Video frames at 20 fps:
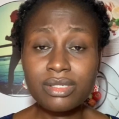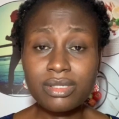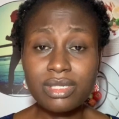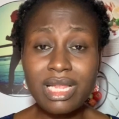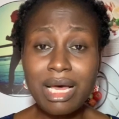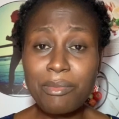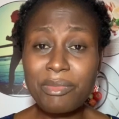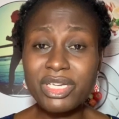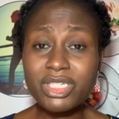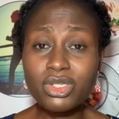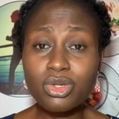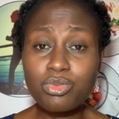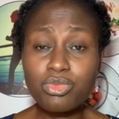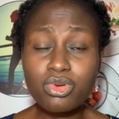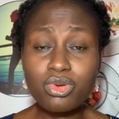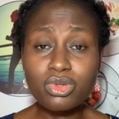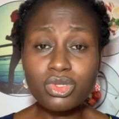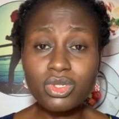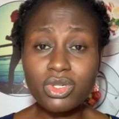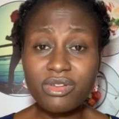That makes you
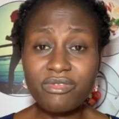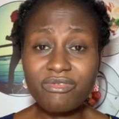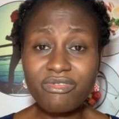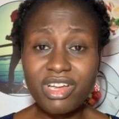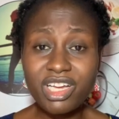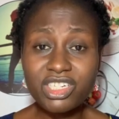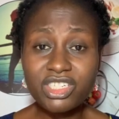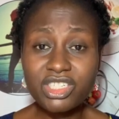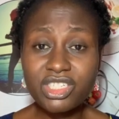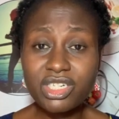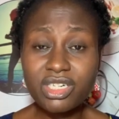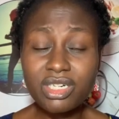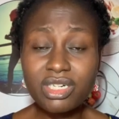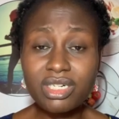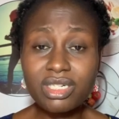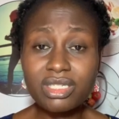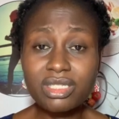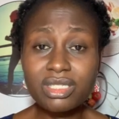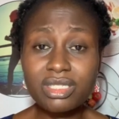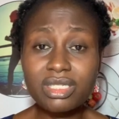prone to
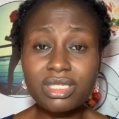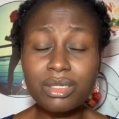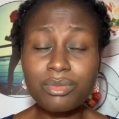infections.